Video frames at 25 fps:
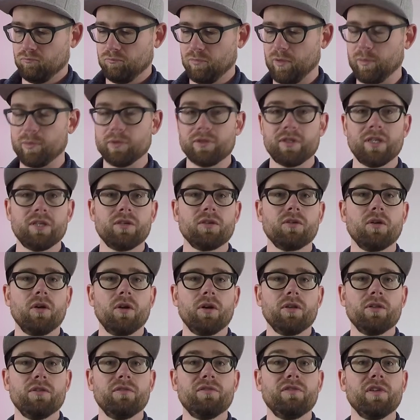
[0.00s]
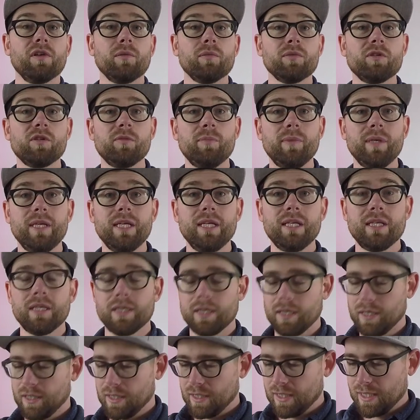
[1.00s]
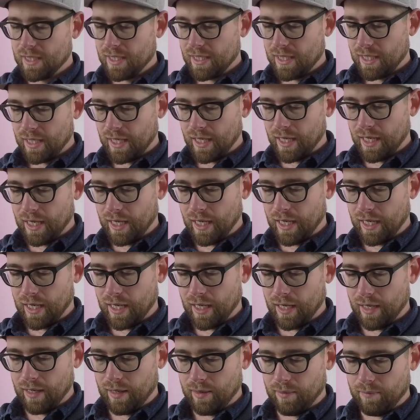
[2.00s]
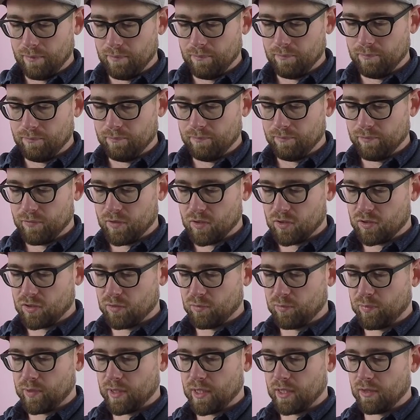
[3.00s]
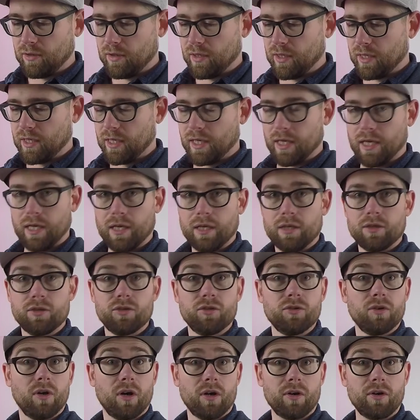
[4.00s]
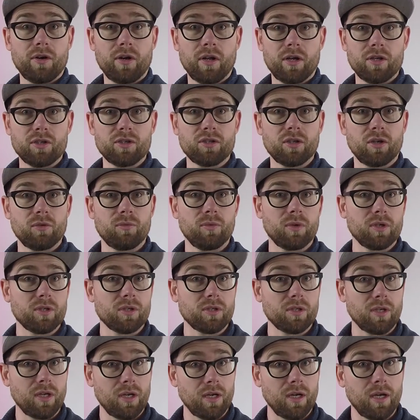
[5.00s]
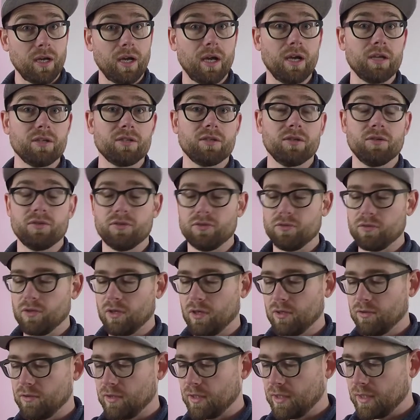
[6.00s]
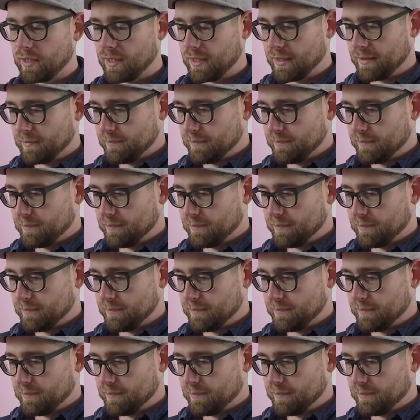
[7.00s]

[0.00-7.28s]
People tend to call it the film speed. The Superia 200 I shot was ISO 200.